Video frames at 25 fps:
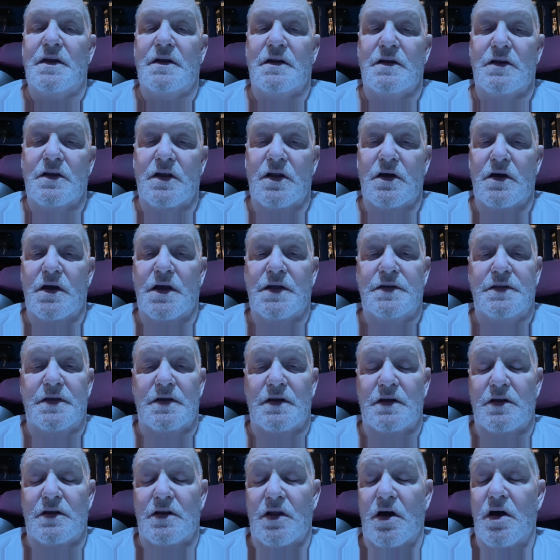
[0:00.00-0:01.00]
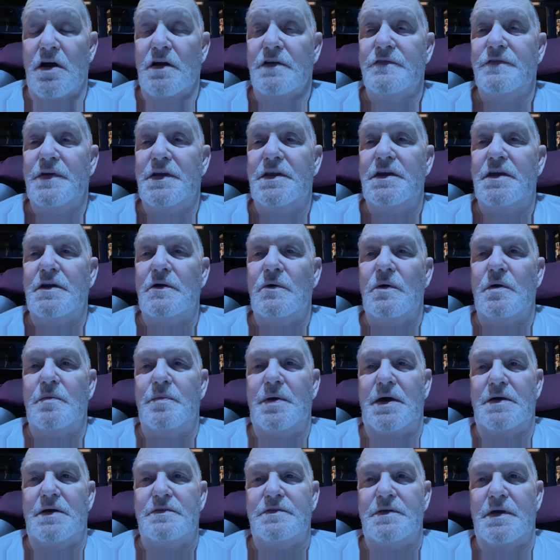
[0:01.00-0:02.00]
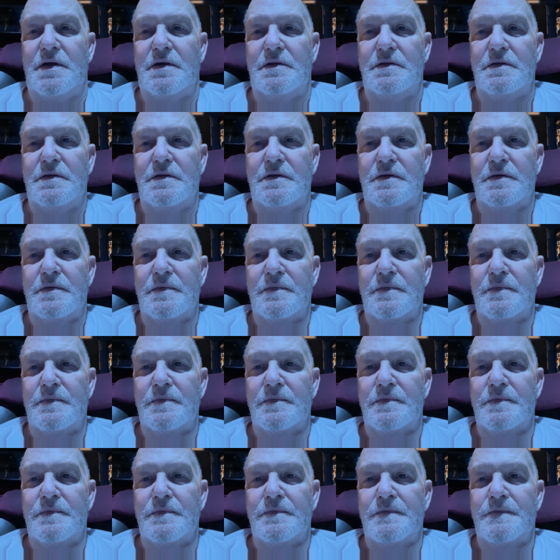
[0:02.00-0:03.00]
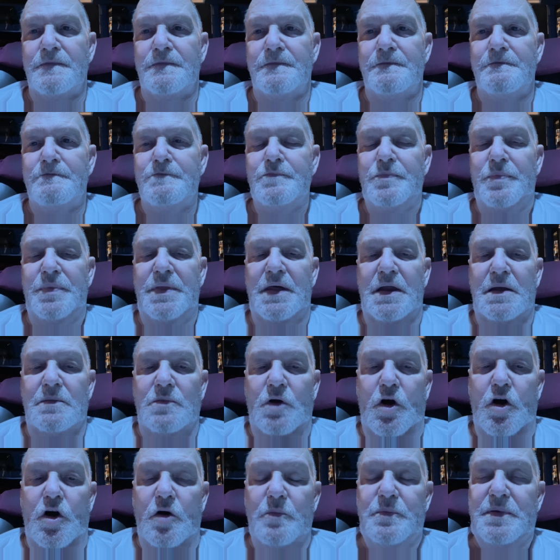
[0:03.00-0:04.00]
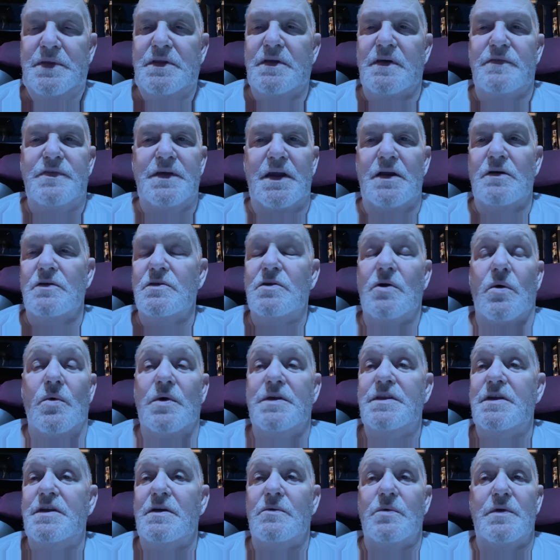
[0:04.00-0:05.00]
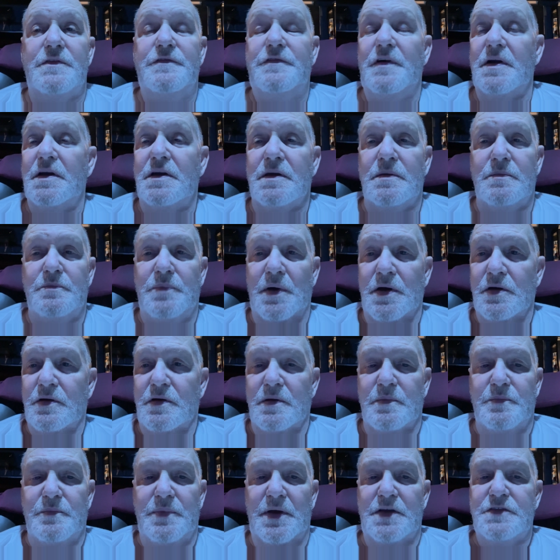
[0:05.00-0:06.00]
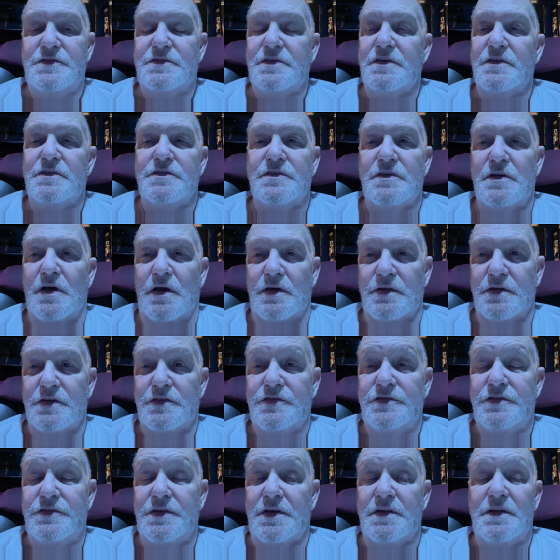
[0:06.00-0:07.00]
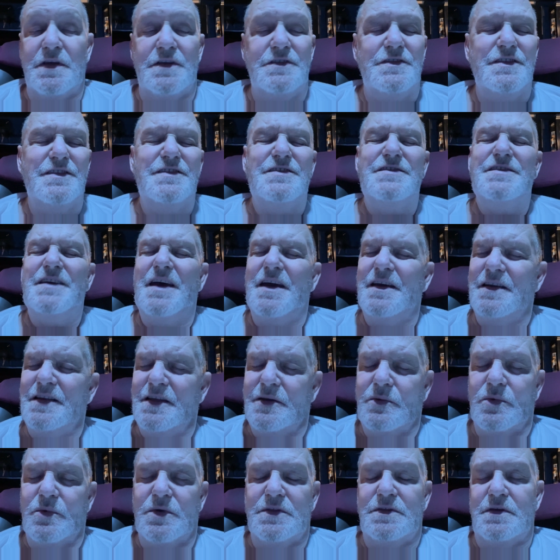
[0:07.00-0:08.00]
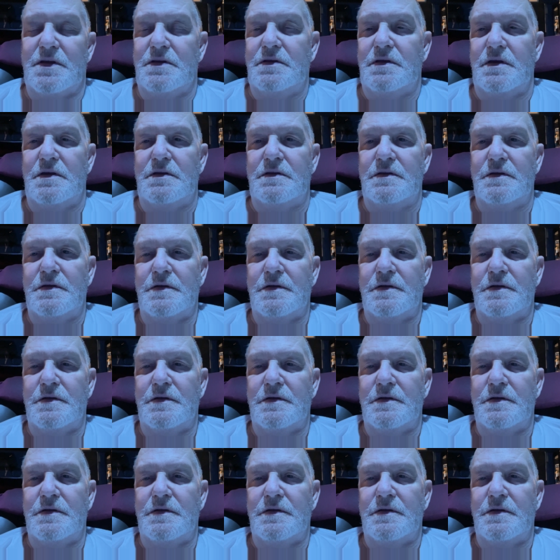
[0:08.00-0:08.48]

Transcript: I did a long video about that. That I'm hoping that they don't go in there with fucking bunker busters and all this shit. And that's exactly what they did.